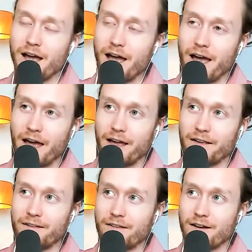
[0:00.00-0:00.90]

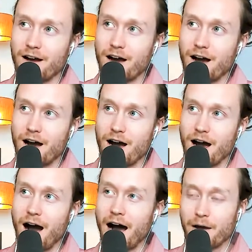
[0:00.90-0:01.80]
And
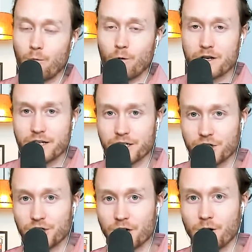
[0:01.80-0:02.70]
I wasn't
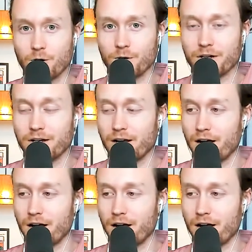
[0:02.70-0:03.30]
shown